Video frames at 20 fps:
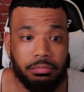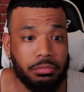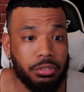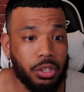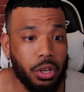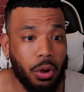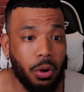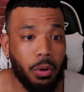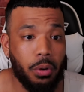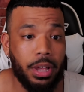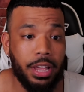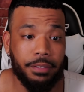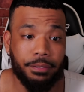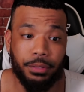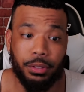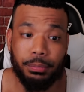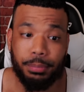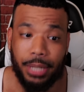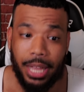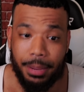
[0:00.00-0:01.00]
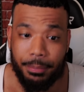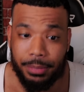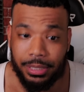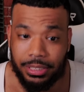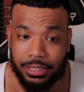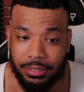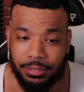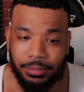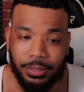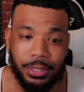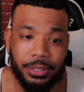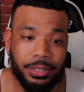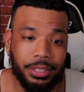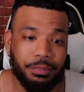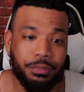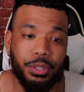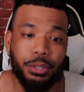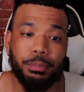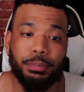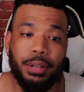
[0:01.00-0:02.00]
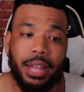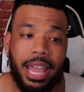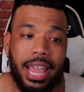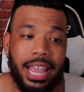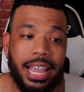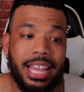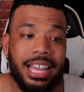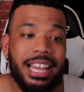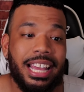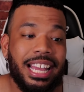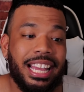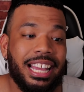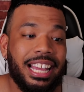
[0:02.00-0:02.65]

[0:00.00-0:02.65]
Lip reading: So if you play